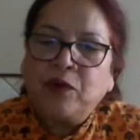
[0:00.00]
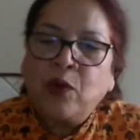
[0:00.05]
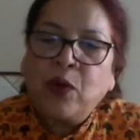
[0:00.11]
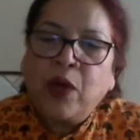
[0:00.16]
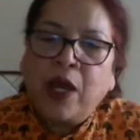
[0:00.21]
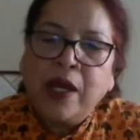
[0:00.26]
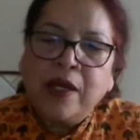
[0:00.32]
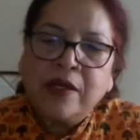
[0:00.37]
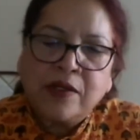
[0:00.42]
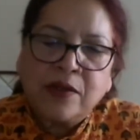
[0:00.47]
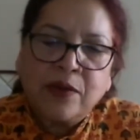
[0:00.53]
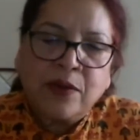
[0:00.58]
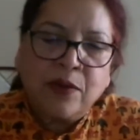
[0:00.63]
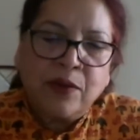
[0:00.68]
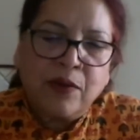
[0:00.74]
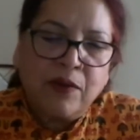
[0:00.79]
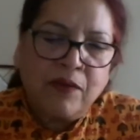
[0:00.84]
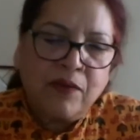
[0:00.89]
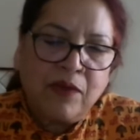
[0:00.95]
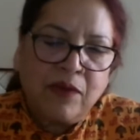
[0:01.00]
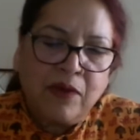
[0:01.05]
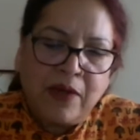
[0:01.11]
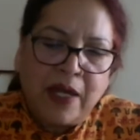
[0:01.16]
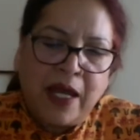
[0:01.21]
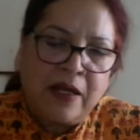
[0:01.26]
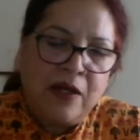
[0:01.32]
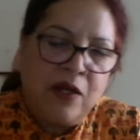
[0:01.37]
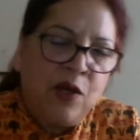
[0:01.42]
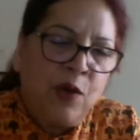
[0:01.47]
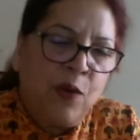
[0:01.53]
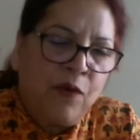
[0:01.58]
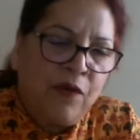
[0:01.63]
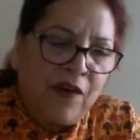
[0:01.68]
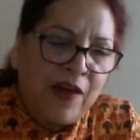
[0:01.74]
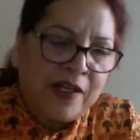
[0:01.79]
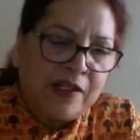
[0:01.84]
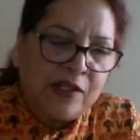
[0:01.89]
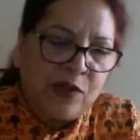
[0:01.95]
Okay, so that new
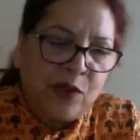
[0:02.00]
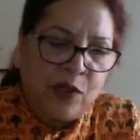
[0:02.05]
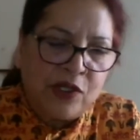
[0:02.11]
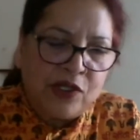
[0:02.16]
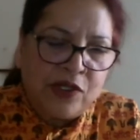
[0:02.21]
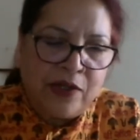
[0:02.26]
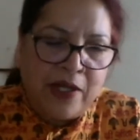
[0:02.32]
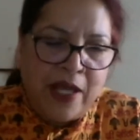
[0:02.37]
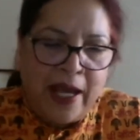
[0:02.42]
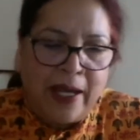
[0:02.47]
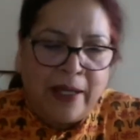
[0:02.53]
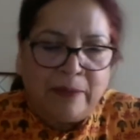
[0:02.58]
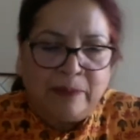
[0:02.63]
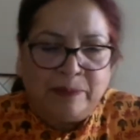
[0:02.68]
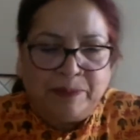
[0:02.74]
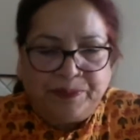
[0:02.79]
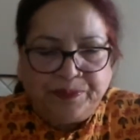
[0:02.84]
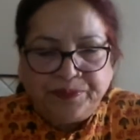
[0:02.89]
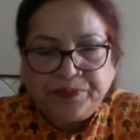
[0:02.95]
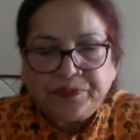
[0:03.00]
phase is also there.